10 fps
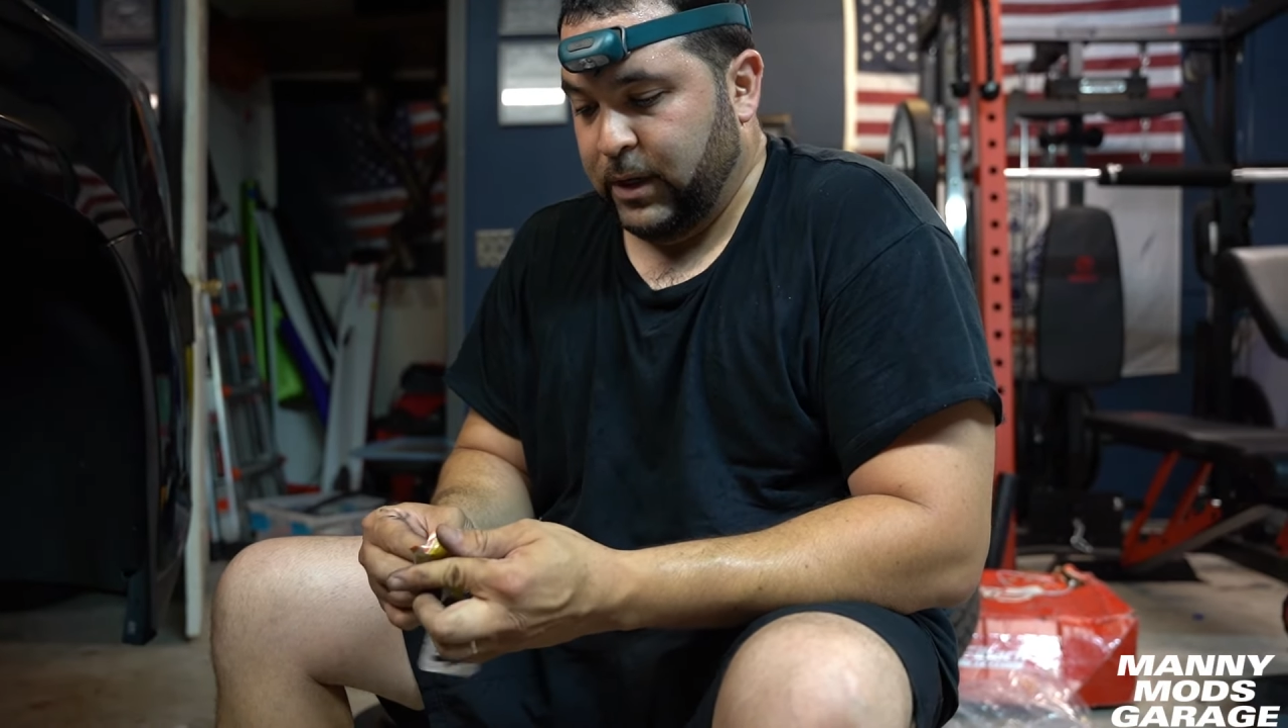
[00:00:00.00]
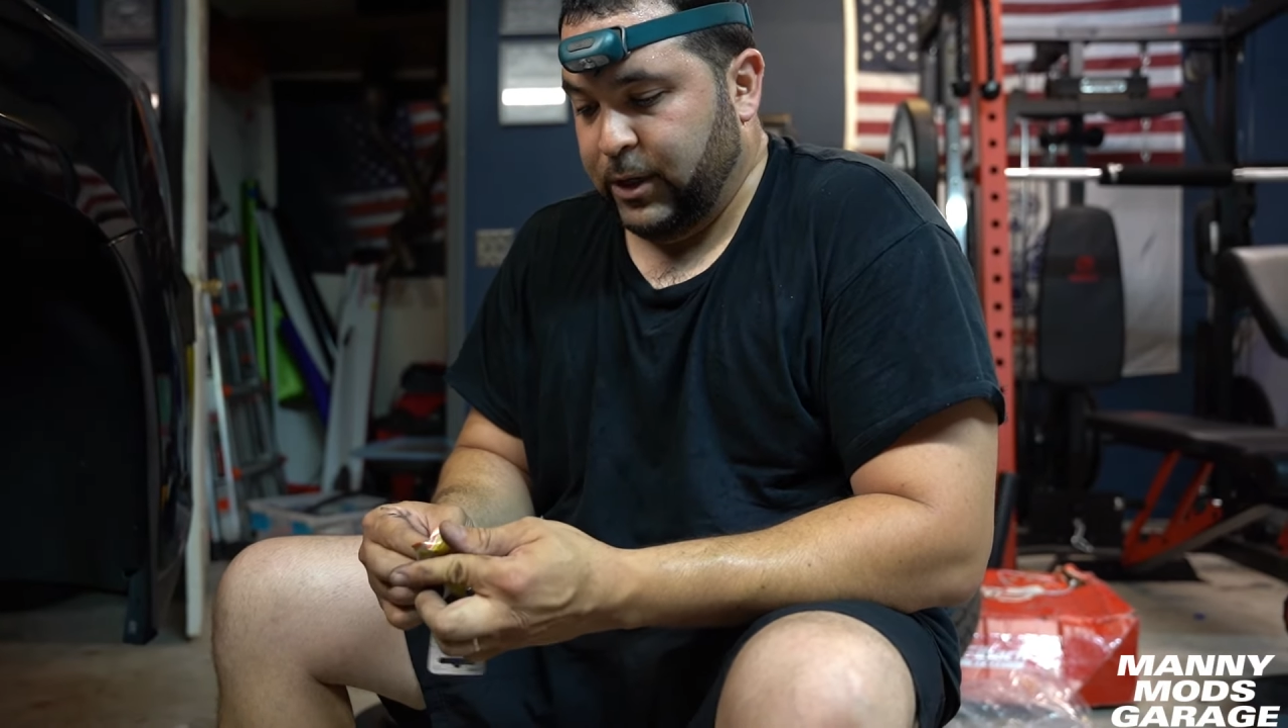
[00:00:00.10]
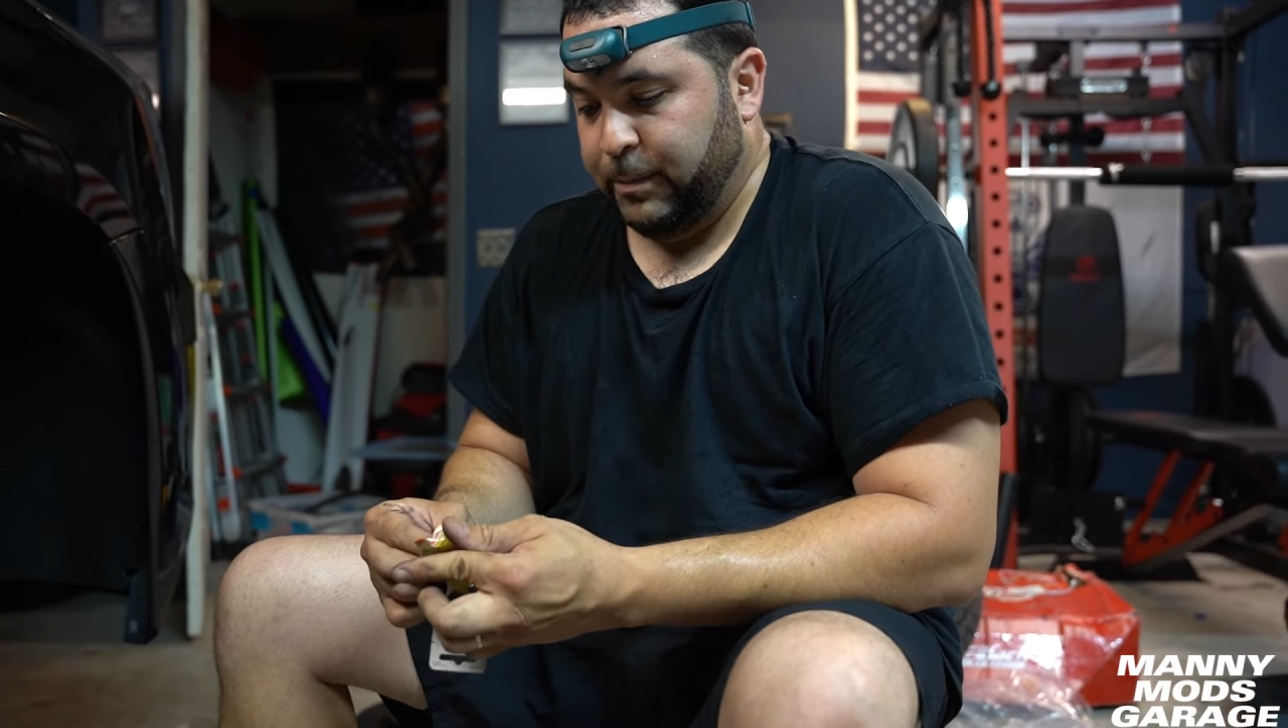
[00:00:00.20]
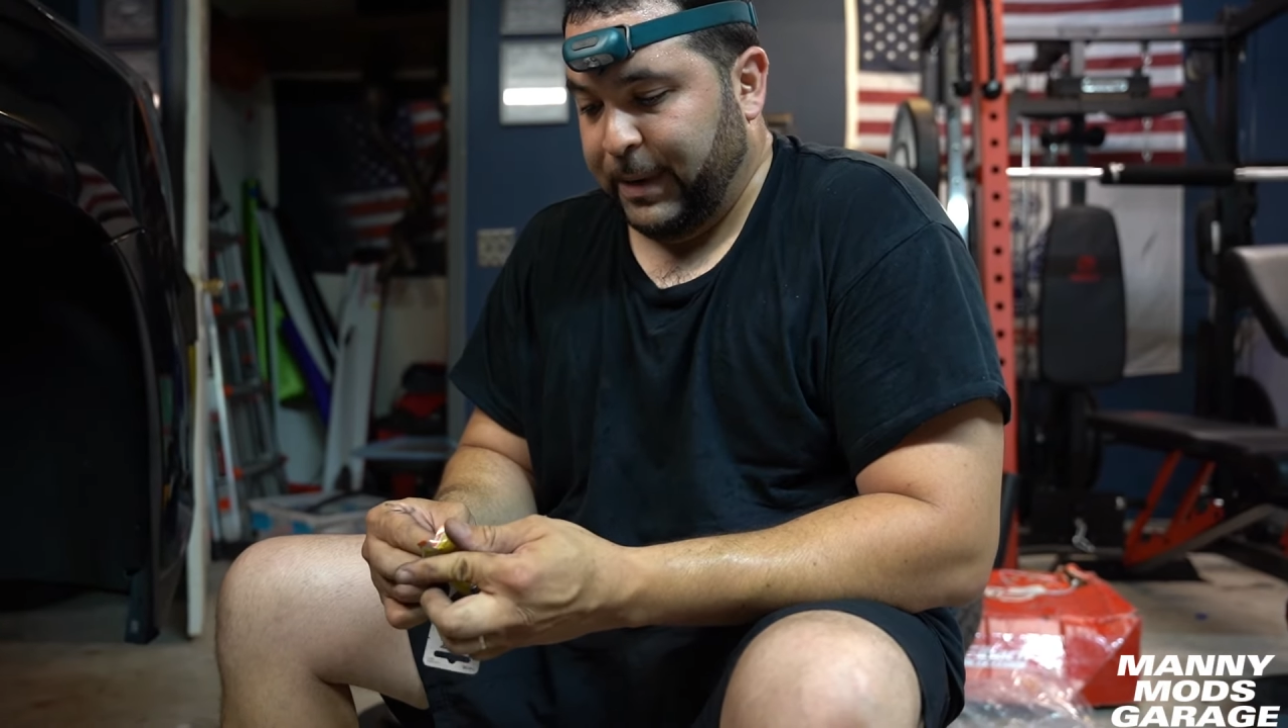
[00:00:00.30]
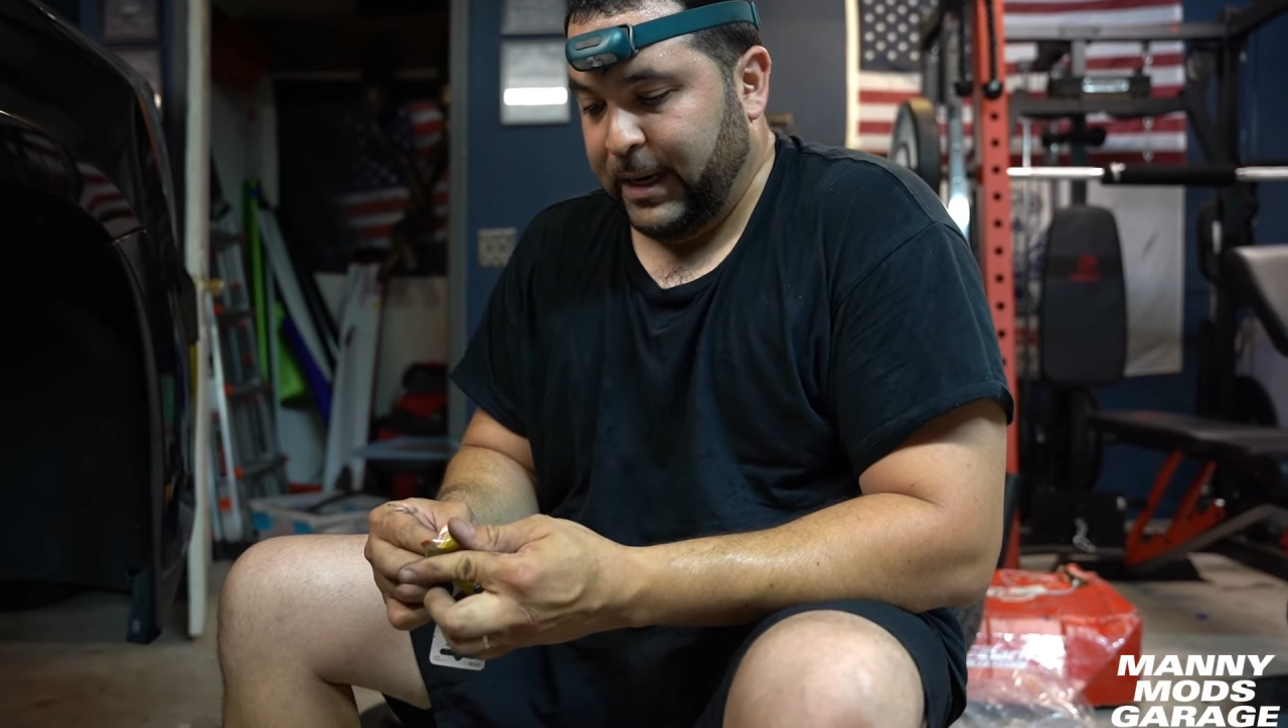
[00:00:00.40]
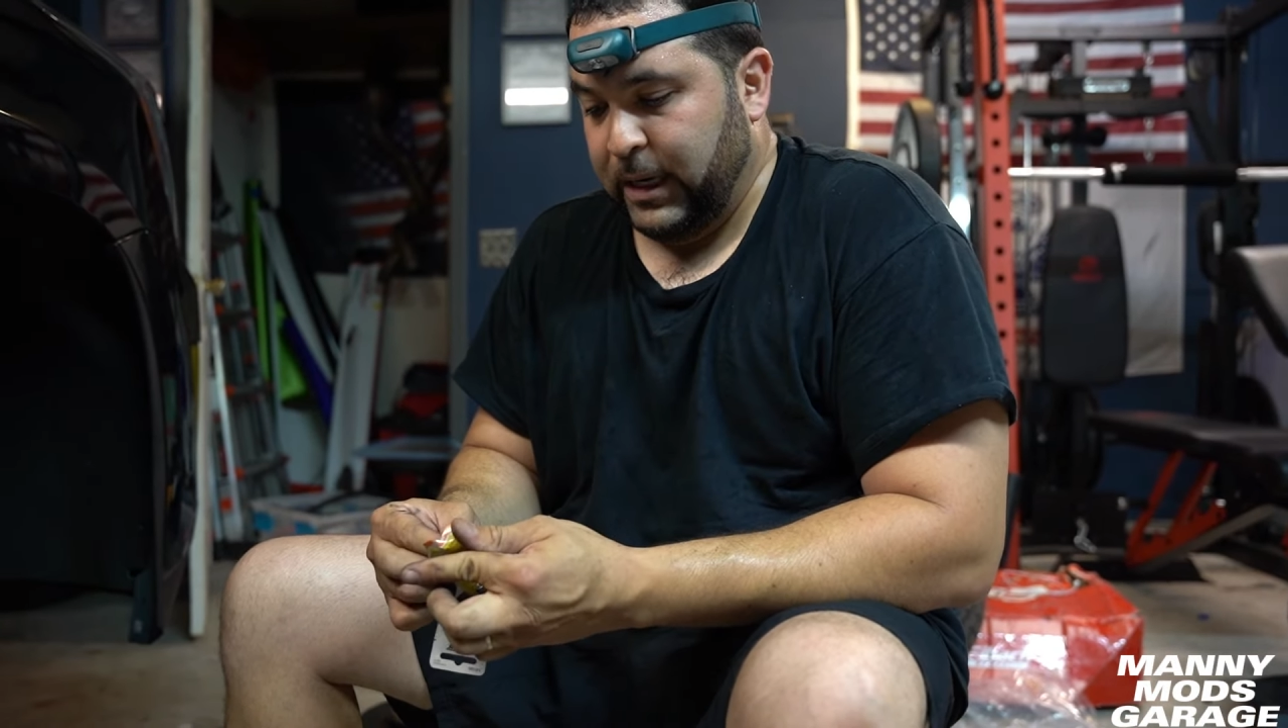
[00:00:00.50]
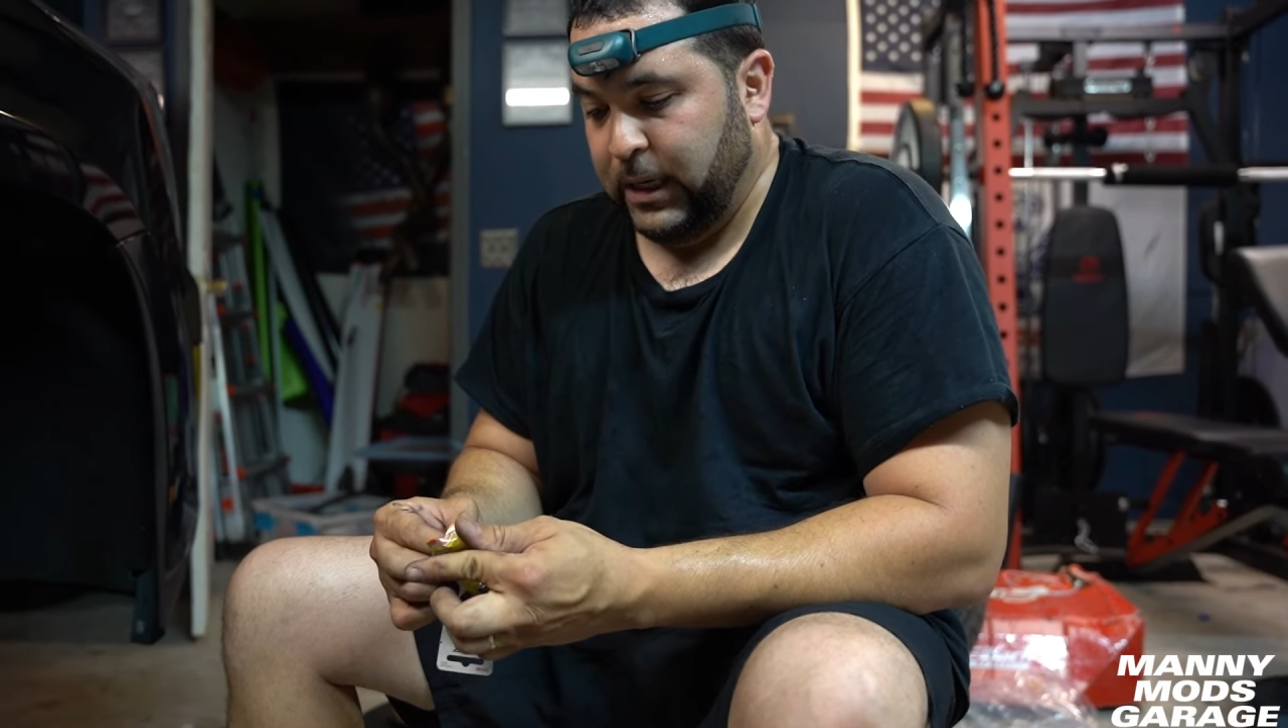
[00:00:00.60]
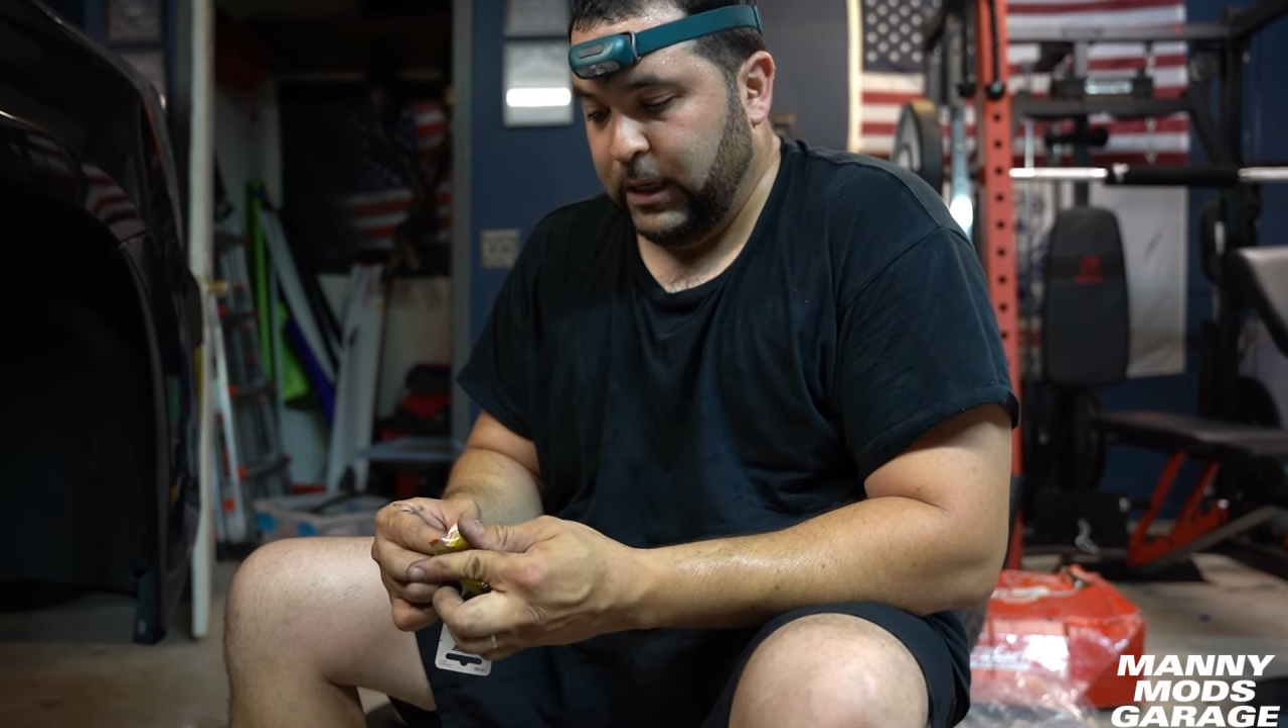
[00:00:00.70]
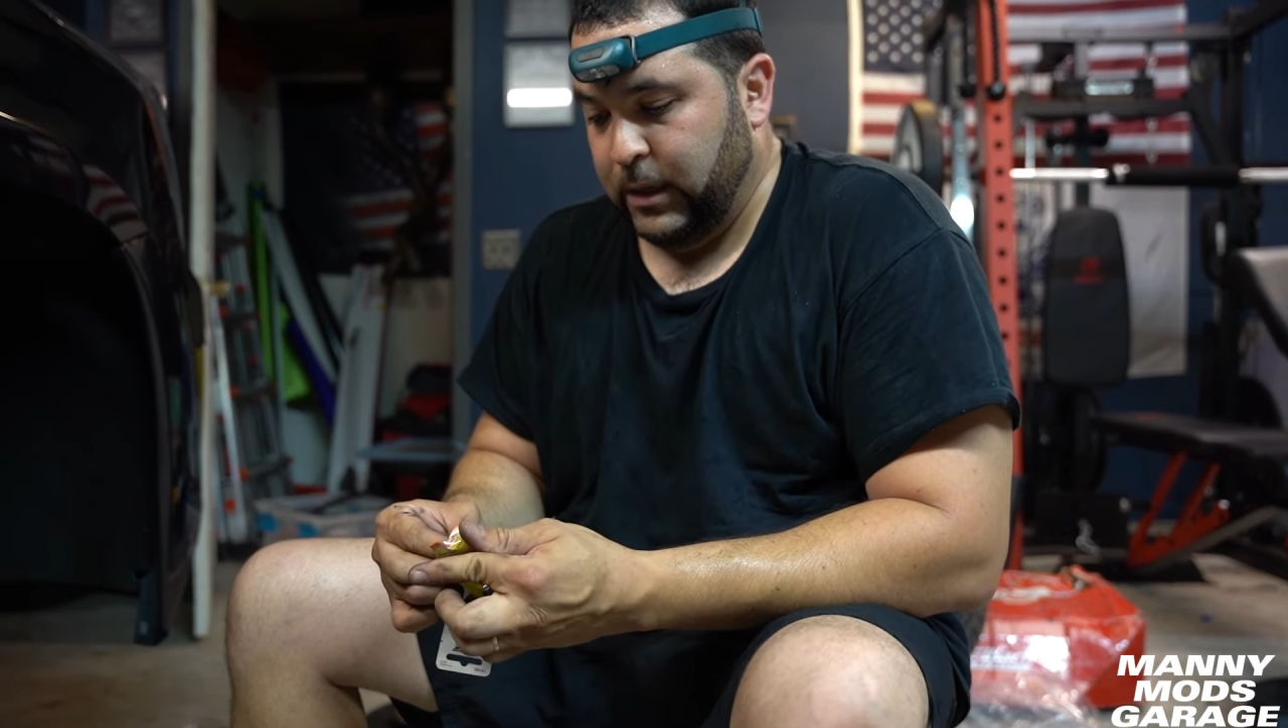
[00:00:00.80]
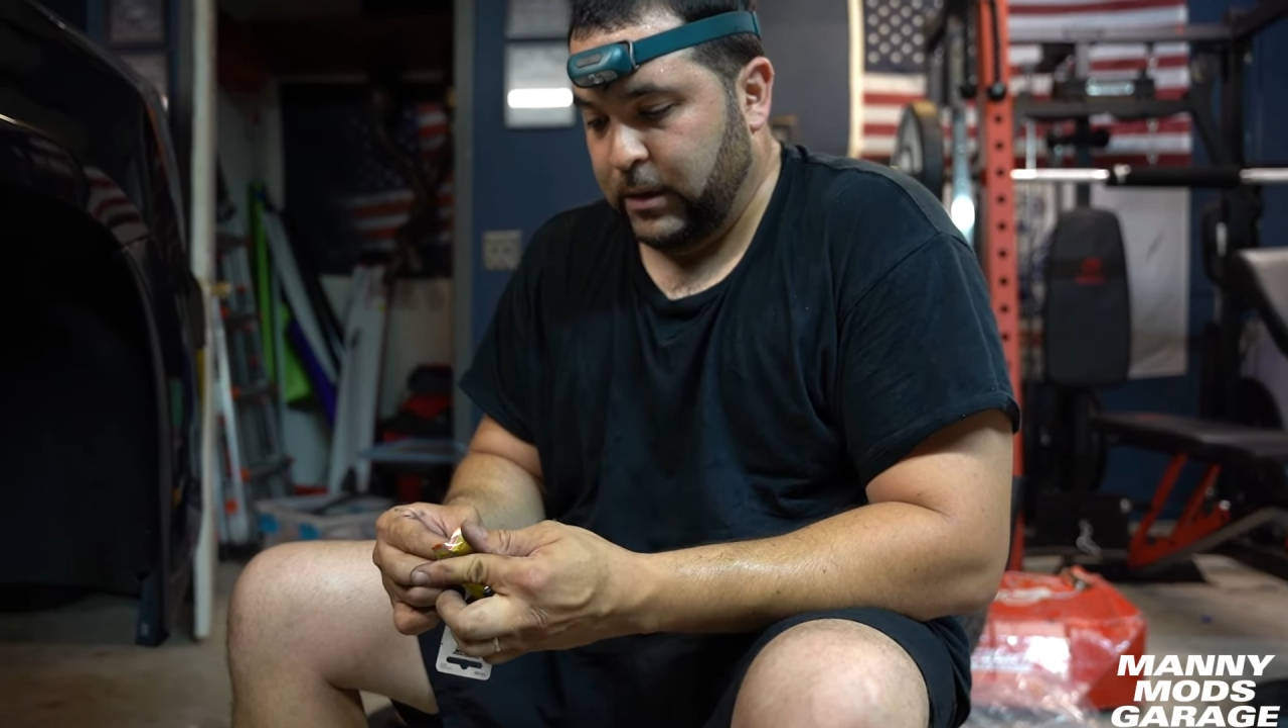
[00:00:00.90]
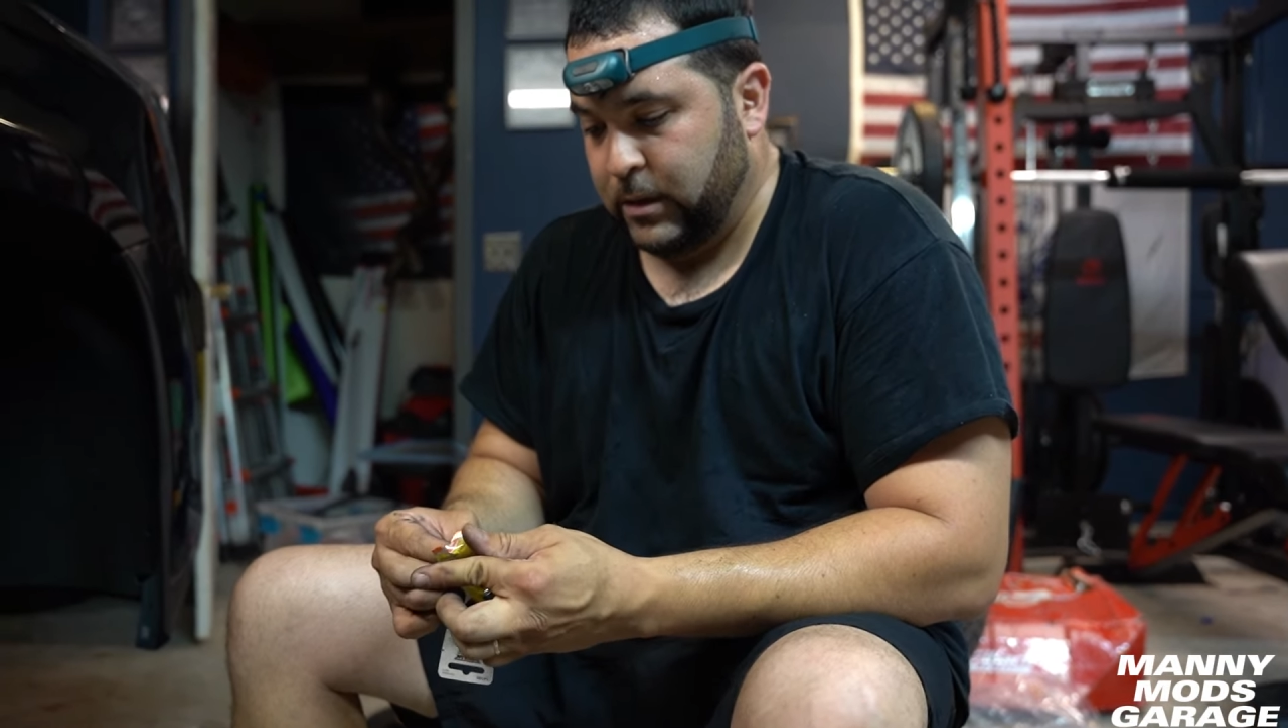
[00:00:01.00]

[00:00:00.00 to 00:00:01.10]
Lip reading: good pernil.